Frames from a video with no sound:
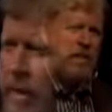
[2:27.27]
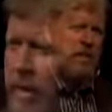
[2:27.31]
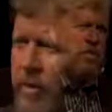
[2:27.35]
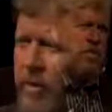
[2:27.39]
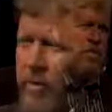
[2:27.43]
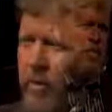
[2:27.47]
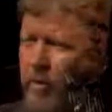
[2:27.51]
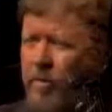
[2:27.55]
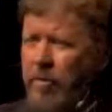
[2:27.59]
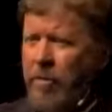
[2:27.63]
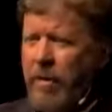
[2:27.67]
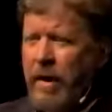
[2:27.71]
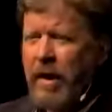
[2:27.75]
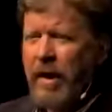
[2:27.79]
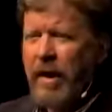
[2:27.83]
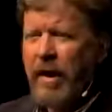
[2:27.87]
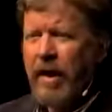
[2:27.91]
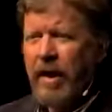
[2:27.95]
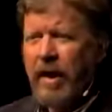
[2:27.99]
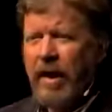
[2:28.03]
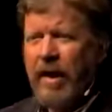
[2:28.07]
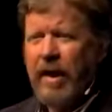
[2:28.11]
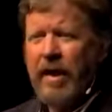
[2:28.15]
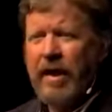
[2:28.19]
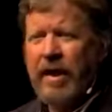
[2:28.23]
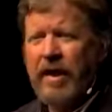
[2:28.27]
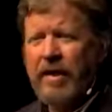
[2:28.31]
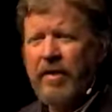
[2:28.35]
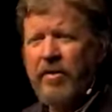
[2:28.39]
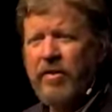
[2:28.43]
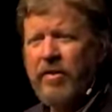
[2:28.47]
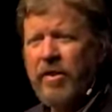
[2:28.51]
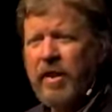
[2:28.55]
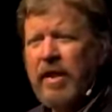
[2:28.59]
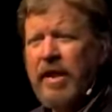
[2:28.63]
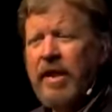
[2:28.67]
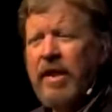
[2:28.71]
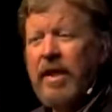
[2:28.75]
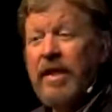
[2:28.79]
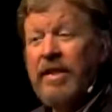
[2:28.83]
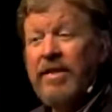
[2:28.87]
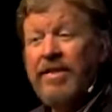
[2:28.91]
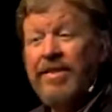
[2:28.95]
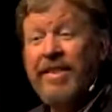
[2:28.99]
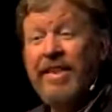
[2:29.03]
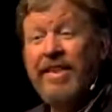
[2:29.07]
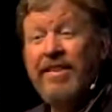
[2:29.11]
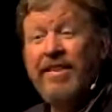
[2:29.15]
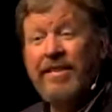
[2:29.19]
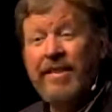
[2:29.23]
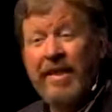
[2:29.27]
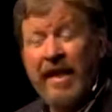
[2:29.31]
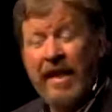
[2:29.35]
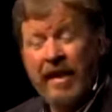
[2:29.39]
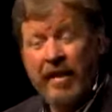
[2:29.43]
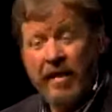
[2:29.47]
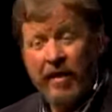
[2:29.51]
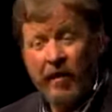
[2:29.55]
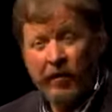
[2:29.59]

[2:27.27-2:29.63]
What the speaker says: So pirahã has 16